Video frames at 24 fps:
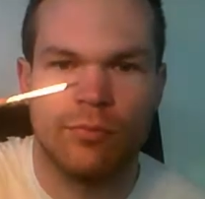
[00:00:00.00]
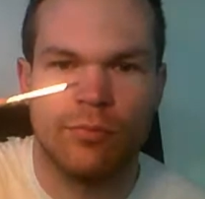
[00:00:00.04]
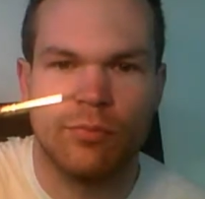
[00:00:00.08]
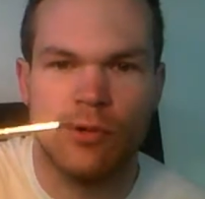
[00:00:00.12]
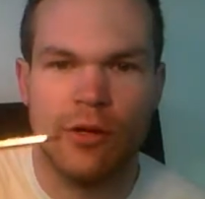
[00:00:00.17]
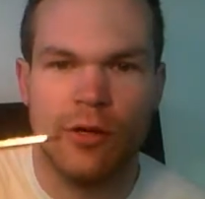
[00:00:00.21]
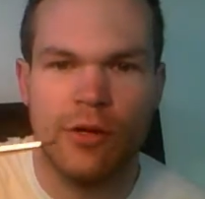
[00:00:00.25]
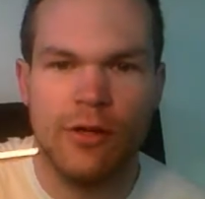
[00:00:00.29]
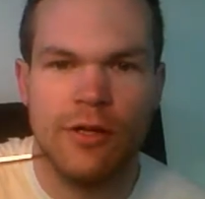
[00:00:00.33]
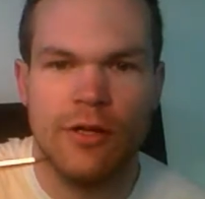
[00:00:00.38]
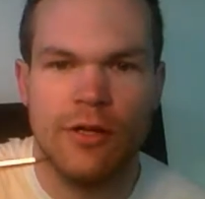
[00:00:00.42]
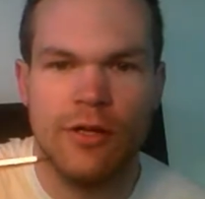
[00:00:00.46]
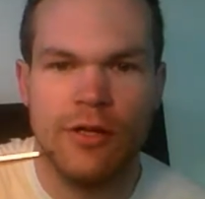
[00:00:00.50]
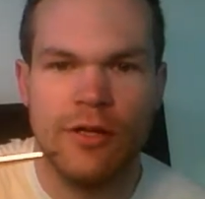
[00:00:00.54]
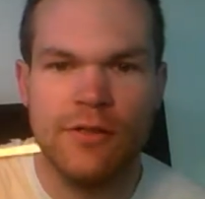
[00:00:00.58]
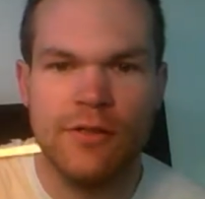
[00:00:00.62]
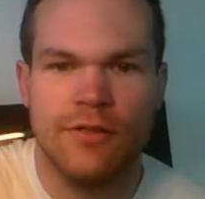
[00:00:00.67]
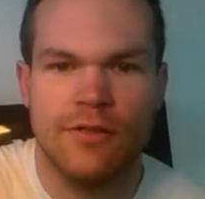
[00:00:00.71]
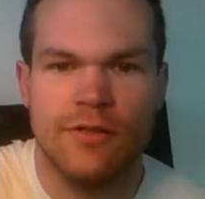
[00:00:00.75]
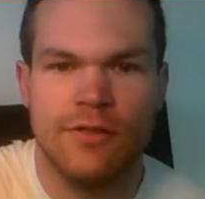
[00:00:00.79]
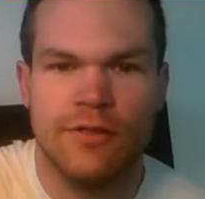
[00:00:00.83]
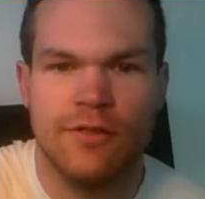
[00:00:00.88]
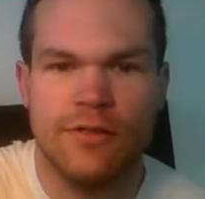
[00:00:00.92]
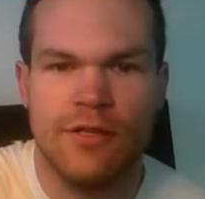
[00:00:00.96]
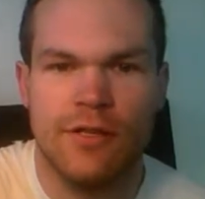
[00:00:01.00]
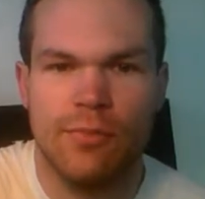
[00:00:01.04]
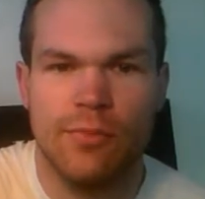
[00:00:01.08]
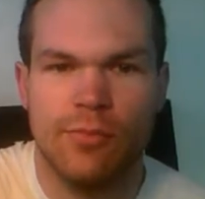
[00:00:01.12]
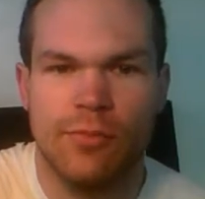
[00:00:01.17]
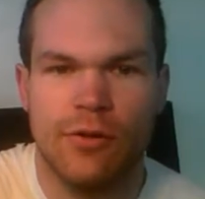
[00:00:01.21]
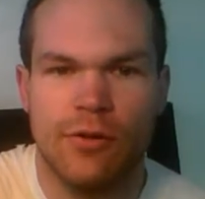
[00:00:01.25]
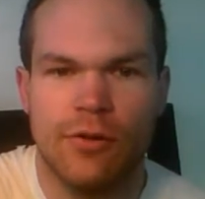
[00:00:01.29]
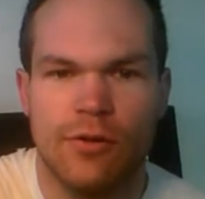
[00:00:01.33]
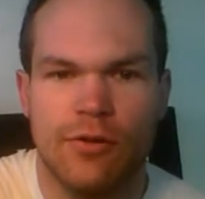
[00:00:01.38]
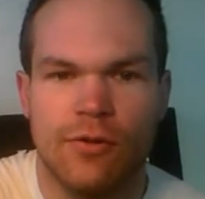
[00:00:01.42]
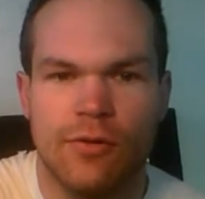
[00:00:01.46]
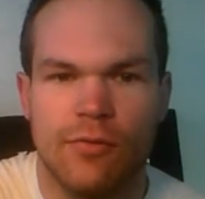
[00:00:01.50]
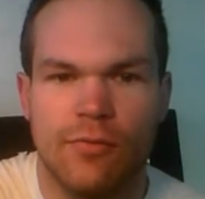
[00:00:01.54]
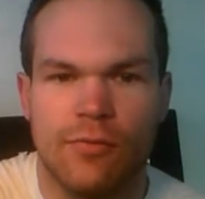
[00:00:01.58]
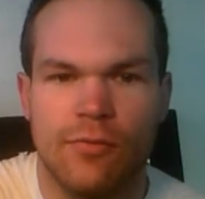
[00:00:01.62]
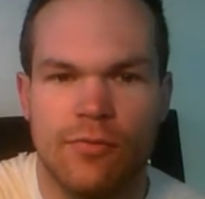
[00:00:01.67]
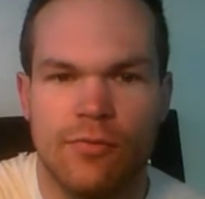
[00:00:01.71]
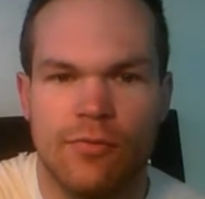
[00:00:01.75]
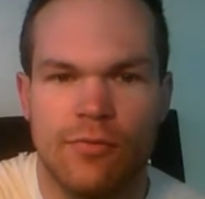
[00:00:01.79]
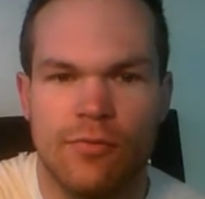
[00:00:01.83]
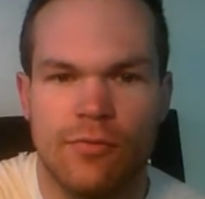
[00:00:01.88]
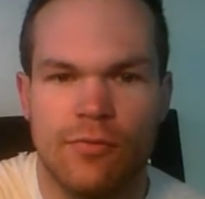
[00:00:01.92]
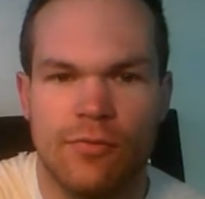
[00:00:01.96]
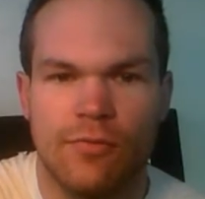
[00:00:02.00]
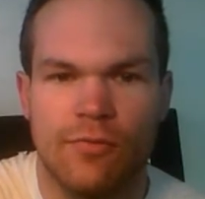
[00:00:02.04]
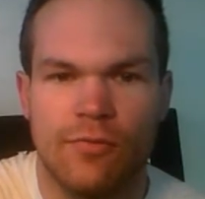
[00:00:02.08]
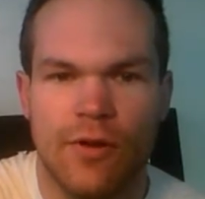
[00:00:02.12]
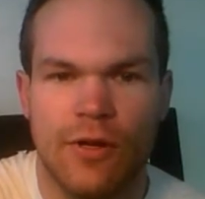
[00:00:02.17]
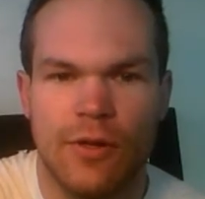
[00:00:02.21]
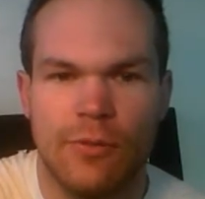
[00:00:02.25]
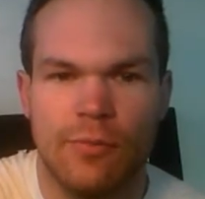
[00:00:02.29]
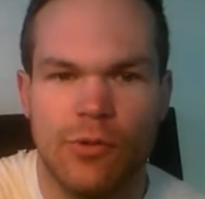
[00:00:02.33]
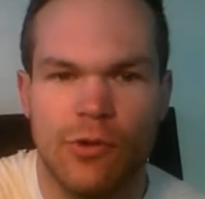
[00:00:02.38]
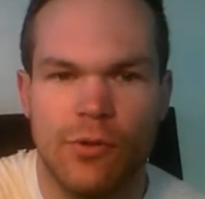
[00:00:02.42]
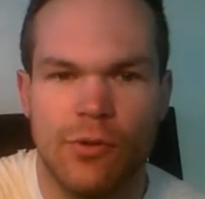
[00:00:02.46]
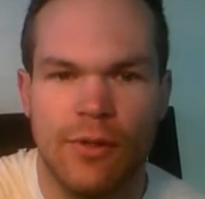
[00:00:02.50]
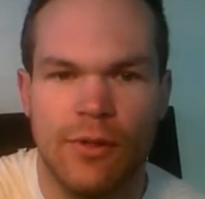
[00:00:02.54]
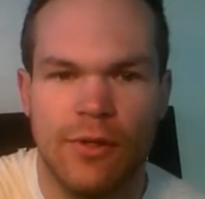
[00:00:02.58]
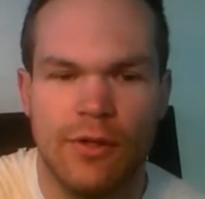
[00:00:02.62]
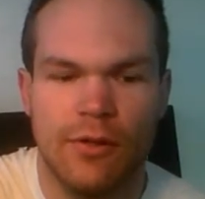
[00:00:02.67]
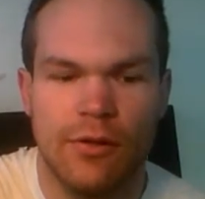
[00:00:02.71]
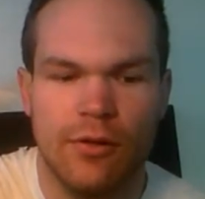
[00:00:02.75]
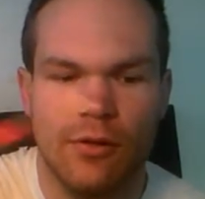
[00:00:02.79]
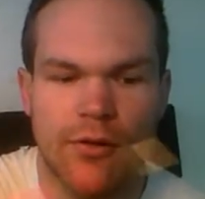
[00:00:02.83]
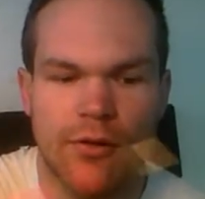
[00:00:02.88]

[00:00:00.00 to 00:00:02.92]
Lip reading: broadhead tip fine point,